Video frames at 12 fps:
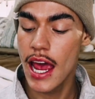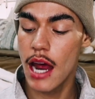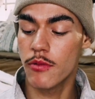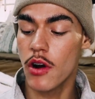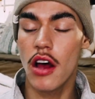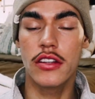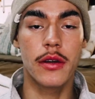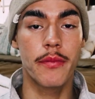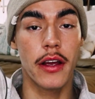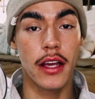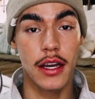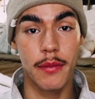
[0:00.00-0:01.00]
and we're also
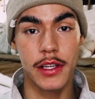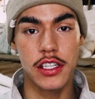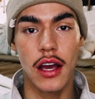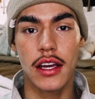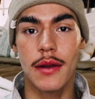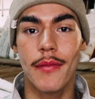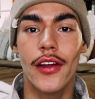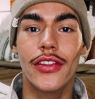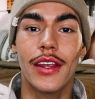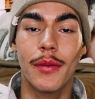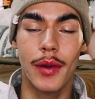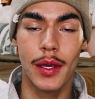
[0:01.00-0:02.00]
gonna be talking about
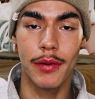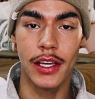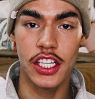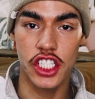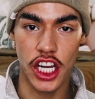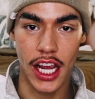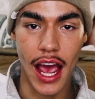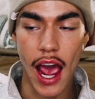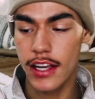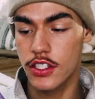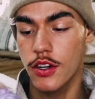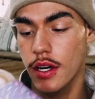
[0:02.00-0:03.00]
the PB&J
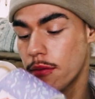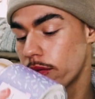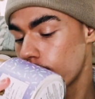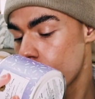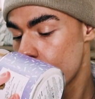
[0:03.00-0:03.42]
ice cream.